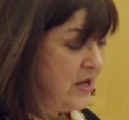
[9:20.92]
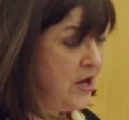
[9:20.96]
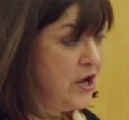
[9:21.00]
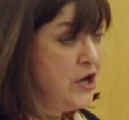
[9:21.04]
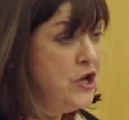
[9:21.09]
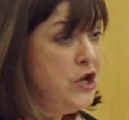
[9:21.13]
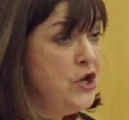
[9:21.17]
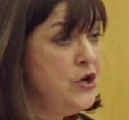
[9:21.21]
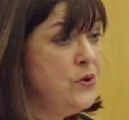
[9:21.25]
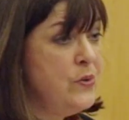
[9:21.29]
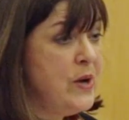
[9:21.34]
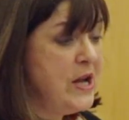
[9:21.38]
A
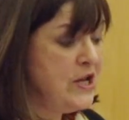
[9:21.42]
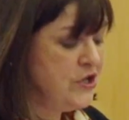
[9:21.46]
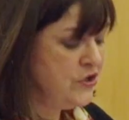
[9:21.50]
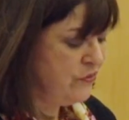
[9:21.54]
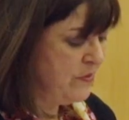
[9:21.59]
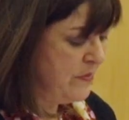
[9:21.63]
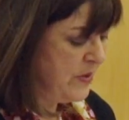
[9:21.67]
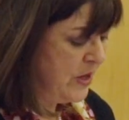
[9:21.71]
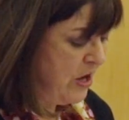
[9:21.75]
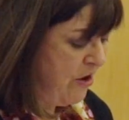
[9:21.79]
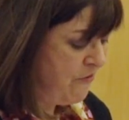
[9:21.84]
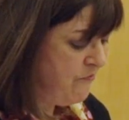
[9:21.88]
new
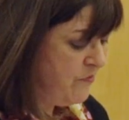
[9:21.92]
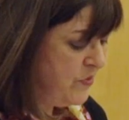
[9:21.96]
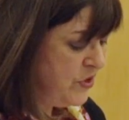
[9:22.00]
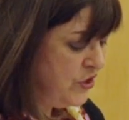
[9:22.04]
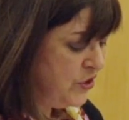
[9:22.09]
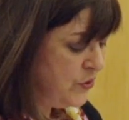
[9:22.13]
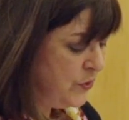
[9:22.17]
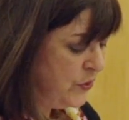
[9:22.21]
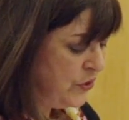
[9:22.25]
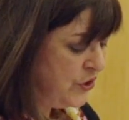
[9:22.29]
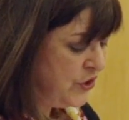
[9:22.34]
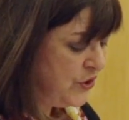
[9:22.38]
interim
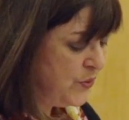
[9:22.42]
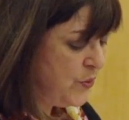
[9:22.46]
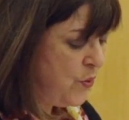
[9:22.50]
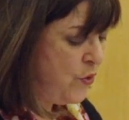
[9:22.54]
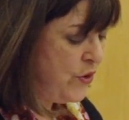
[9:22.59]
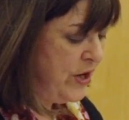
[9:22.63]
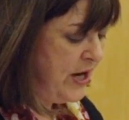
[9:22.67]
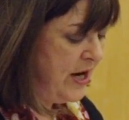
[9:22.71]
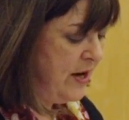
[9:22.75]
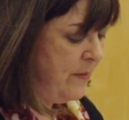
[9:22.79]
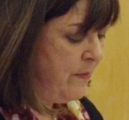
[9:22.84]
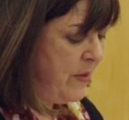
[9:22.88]
government was
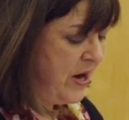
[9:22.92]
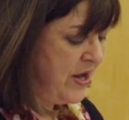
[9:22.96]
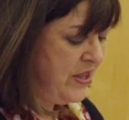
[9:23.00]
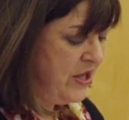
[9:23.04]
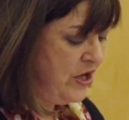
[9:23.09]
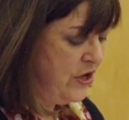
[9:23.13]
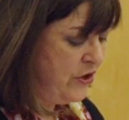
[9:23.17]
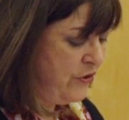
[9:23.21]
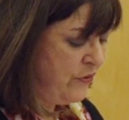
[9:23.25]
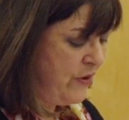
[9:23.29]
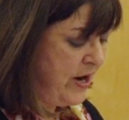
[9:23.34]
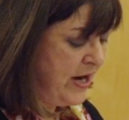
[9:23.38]
sworn in by
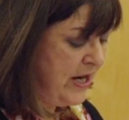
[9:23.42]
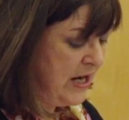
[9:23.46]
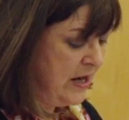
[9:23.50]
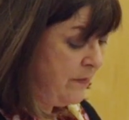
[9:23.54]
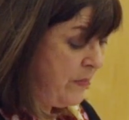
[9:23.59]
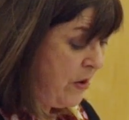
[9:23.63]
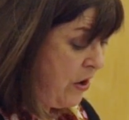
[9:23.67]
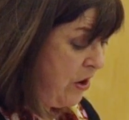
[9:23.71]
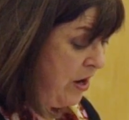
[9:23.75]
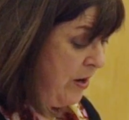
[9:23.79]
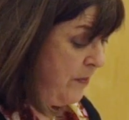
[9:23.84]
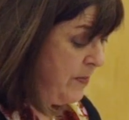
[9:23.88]
the Ukrainian
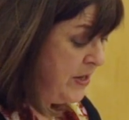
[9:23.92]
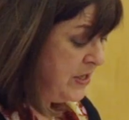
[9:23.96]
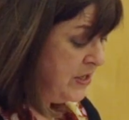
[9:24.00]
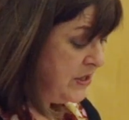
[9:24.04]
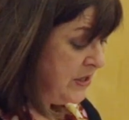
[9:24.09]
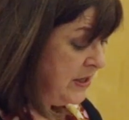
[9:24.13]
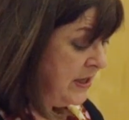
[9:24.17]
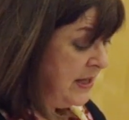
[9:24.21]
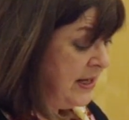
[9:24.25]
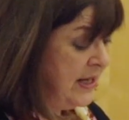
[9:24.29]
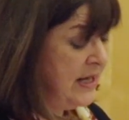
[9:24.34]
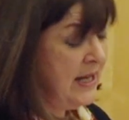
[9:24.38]

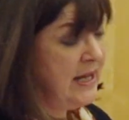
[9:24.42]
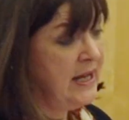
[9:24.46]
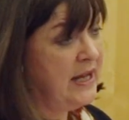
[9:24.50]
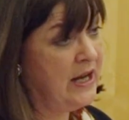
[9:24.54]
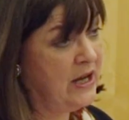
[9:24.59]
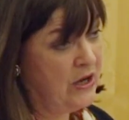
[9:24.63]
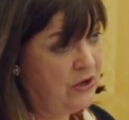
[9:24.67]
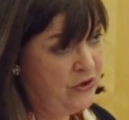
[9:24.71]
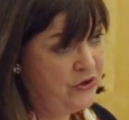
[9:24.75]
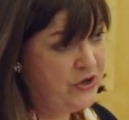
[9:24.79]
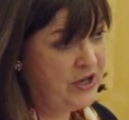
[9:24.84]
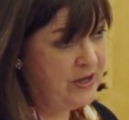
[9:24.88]
parliament,
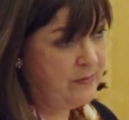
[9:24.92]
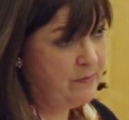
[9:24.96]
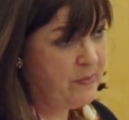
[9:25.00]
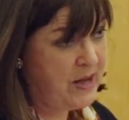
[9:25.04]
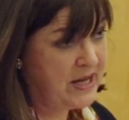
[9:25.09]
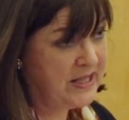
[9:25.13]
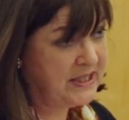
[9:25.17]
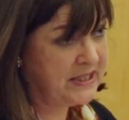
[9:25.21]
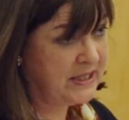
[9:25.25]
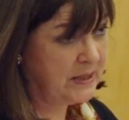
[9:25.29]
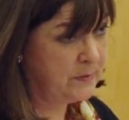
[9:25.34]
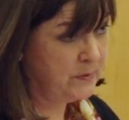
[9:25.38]
including
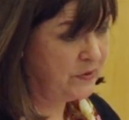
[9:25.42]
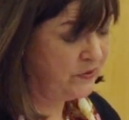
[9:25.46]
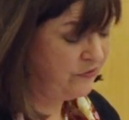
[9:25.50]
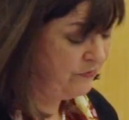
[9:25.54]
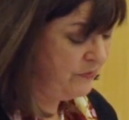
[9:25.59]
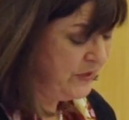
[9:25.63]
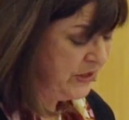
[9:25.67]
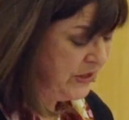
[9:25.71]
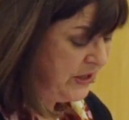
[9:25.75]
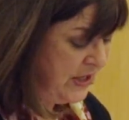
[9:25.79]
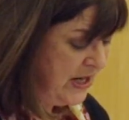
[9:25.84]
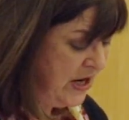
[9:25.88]
by some of
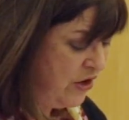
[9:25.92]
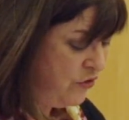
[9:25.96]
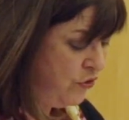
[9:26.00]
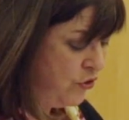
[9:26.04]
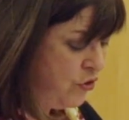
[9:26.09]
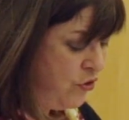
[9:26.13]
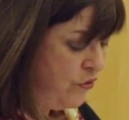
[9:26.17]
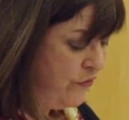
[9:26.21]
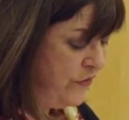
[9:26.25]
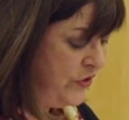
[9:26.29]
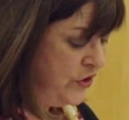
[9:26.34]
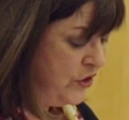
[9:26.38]
Mr.
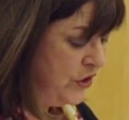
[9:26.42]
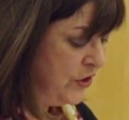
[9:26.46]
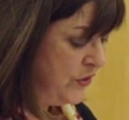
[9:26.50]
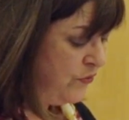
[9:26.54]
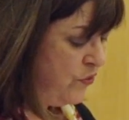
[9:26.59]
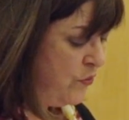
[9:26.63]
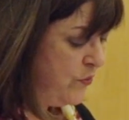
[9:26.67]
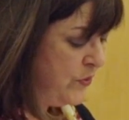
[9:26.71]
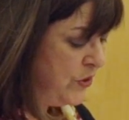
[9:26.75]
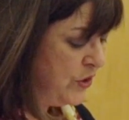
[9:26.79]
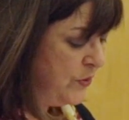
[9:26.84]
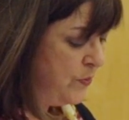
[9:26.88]
Yanukovych's
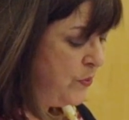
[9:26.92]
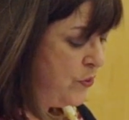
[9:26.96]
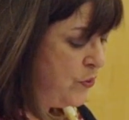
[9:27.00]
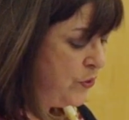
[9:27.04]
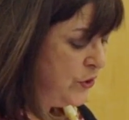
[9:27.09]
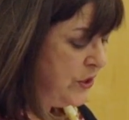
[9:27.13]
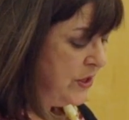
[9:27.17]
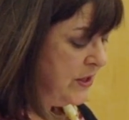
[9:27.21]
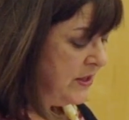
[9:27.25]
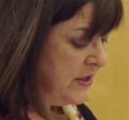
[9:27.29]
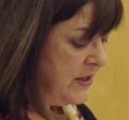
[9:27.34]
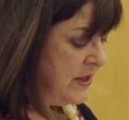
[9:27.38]
former
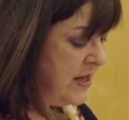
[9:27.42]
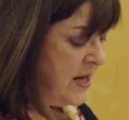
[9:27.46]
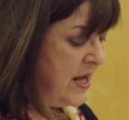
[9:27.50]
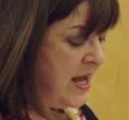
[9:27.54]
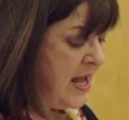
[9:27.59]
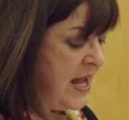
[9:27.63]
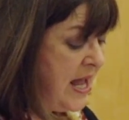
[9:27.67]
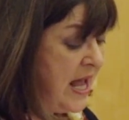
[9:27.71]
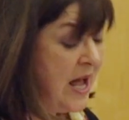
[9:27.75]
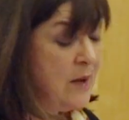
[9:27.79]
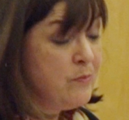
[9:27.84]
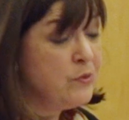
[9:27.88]
supporters,
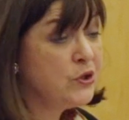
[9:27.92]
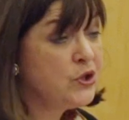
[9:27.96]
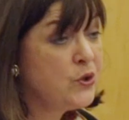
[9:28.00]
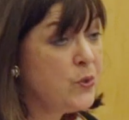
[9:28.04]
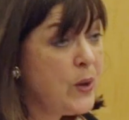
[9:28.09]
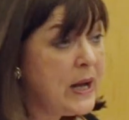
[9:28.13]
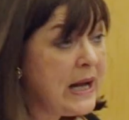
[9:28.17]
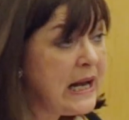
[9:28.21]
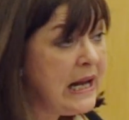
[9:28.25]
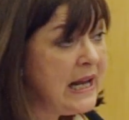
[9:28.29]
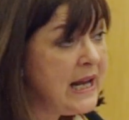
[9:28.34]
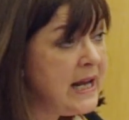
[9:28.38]
and was
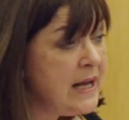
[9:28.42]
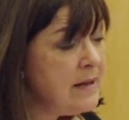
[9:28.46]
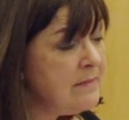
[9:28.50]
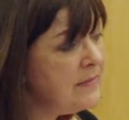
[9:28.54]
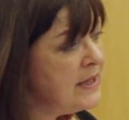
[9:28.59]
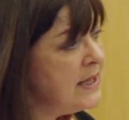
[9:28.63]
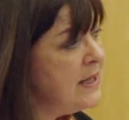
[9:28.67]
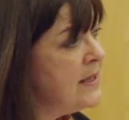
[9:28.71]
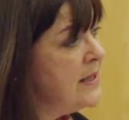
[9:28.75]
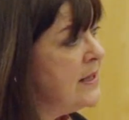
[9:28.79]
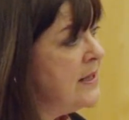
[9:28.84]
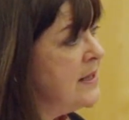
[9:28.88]
quickly,
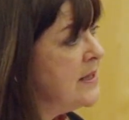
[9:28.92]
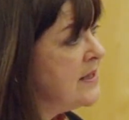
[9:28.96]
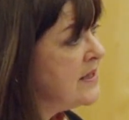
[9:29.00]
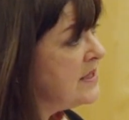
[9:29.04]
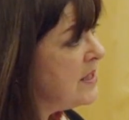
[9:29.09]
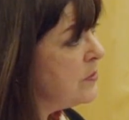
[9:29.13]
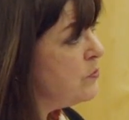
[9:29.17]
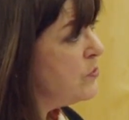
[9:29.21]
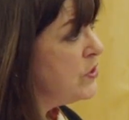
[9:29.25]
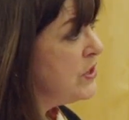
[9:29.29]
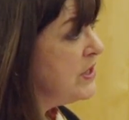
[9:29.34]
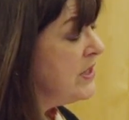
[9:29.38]

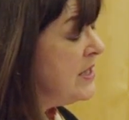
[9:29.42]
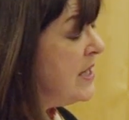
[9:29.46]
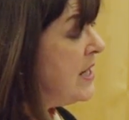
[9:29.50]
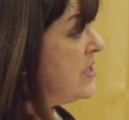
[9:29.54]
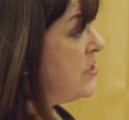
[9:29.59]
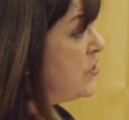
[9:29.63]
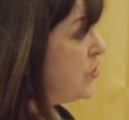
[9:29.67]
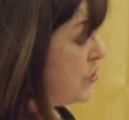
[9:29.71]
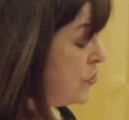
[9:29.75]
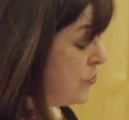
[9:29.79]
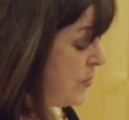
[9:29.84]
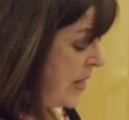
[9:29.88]
some would
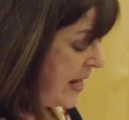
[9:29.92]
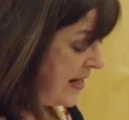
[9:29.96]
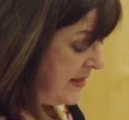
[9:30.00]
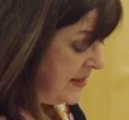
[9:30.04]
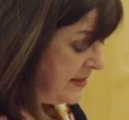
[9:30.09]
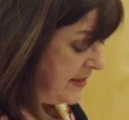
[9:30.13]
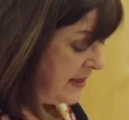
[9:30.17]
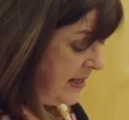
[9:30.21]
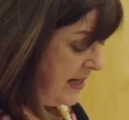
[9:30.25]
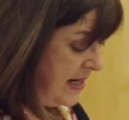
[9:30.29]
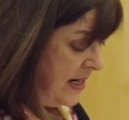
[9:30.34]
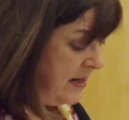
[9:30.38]
say too
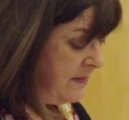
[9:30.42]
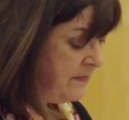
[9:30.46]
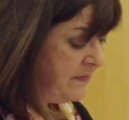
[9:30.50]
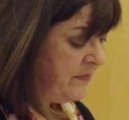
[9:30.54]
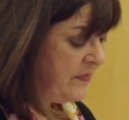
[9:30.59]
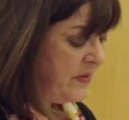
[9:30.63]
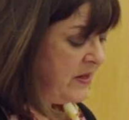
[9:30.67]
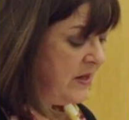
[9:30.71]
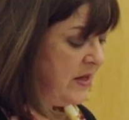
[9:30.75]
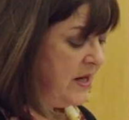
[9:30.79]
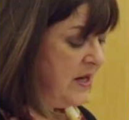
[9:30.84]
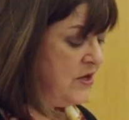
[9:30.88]
hastily,
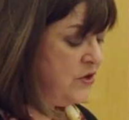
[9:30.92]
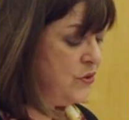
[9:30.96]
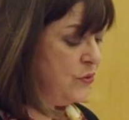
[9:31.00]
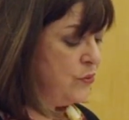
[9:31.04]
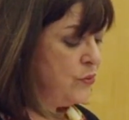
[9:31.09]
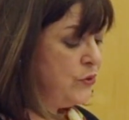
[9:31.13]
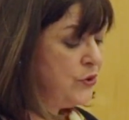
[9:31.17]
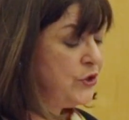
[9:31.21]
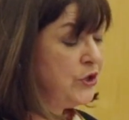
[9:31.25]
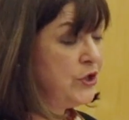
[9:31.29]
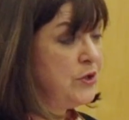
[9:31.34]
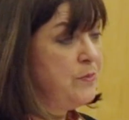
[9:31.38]

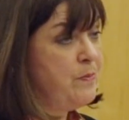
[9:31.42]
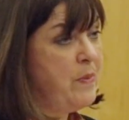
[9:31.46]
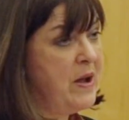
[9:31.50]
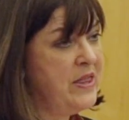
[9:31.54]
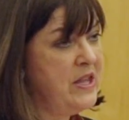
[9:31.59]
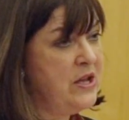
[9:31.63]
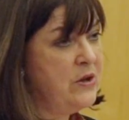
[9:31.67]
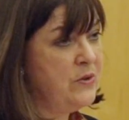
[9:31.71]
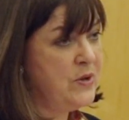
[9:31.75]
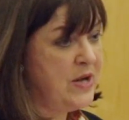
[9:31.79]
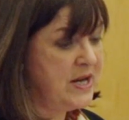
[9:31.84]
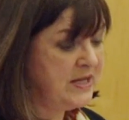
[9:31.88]
endorsed by
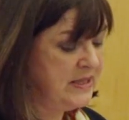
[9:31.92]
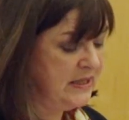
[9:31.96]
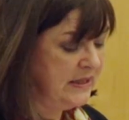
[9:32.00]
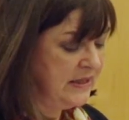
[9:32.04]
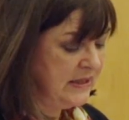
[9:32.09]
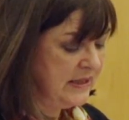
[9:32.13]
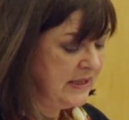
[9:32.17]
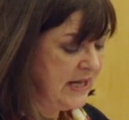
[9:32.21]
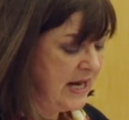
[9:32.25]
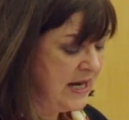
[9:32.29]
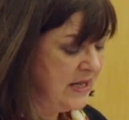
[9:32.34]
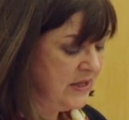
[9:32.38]
the
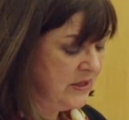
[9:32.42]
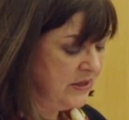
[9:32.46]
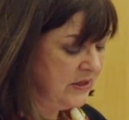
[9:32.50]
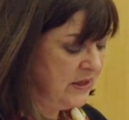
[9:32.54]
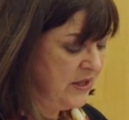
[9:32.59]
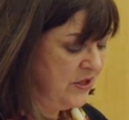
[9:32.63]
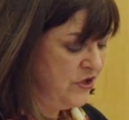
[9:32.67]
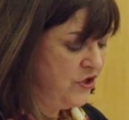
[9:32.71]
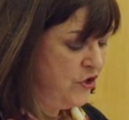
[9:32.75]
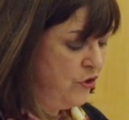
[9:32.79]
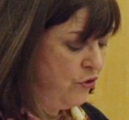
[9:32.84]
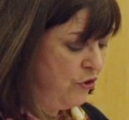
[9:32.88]
United States
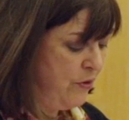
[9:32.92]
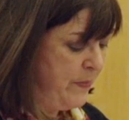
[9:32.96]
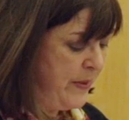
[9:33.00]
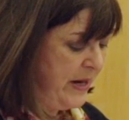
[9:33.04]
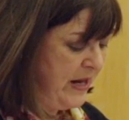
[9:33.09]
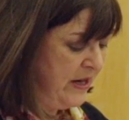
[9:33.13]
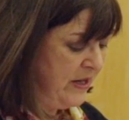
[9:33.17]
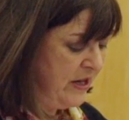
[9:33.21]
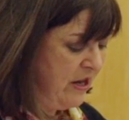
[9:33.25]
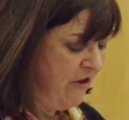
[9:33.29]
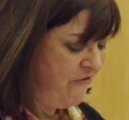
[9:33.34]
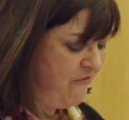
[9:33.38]
and
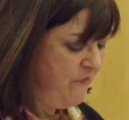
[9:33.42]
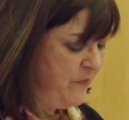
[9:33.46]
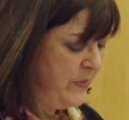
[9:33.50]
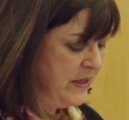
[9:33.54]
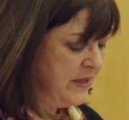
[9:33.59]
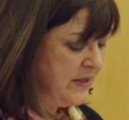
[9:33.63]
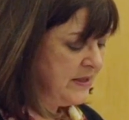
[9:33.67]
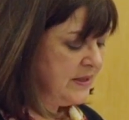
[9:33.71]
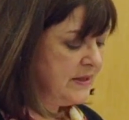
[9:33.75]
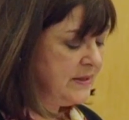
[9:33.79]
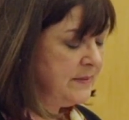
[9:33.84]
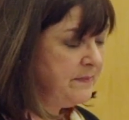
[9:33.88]
European
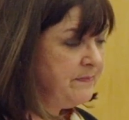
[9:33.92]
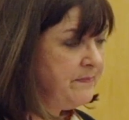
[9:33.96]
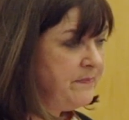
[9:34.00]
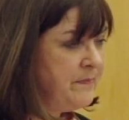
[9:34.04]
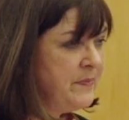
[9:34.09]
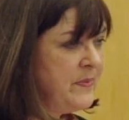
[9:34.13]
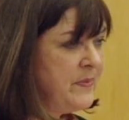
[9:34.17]
governments.